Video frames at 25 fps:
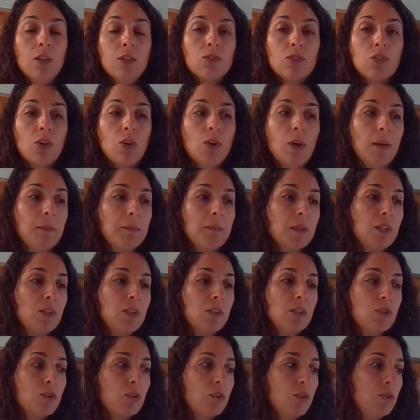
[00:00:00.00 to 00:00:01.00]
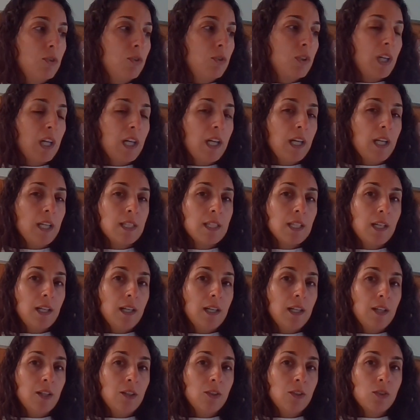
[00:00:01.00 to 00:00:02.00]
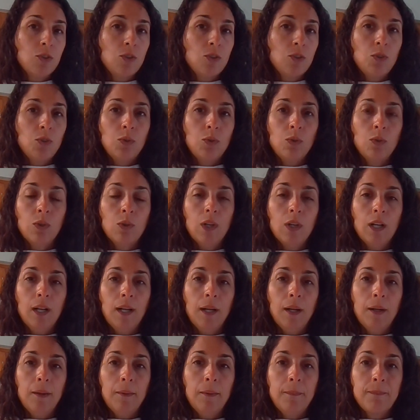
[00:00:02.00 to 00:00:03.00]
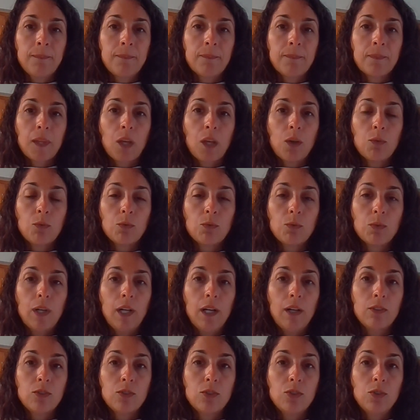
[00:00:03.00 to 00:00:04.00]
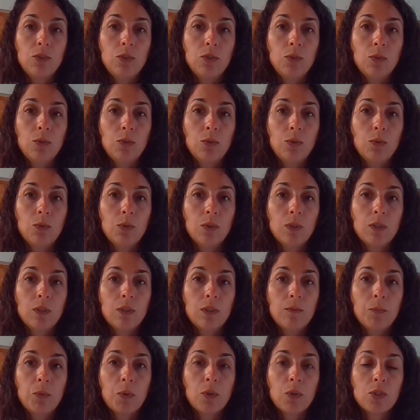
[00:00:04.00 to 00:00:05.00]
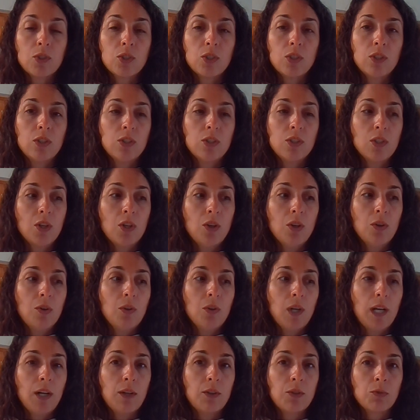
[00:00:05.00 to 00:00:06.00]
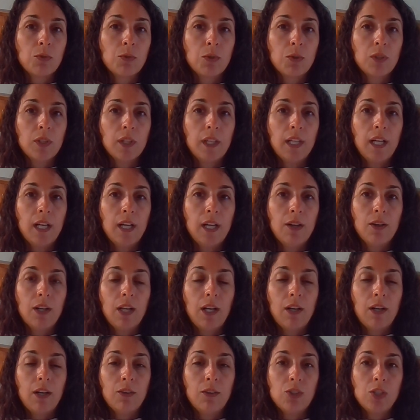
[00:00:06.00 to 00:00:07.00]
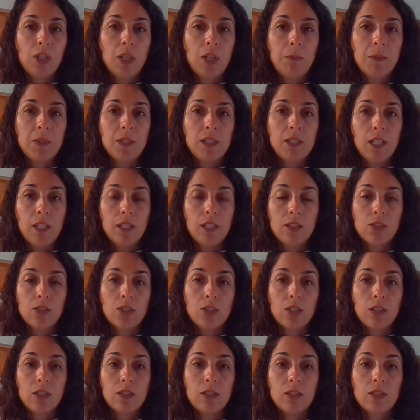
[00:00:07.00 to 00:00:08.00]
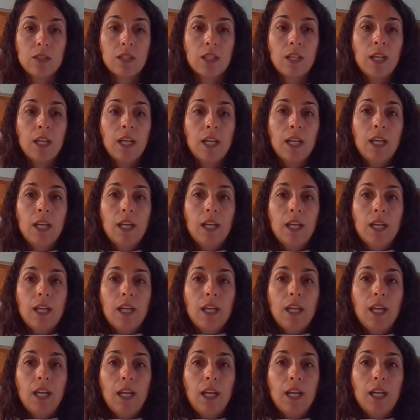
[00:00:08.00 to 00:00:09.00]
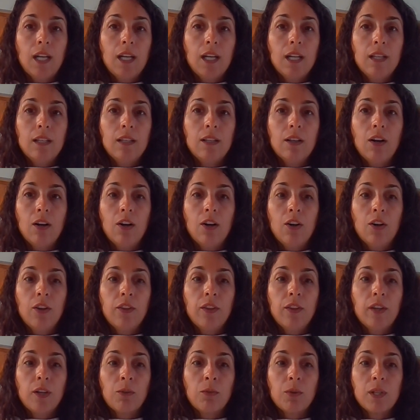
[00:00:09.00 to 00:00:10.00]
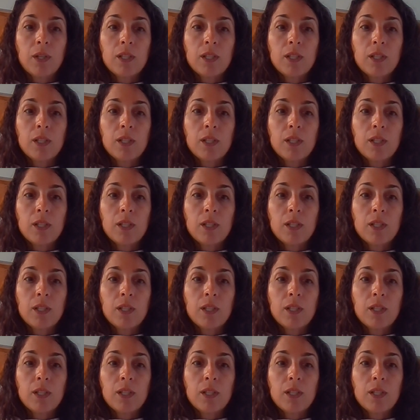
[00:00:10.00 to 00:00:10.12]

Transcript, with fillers: so I'm going to show you guys how to um, how to portion the dough, how to roll it out, how to shape the danishes, and all the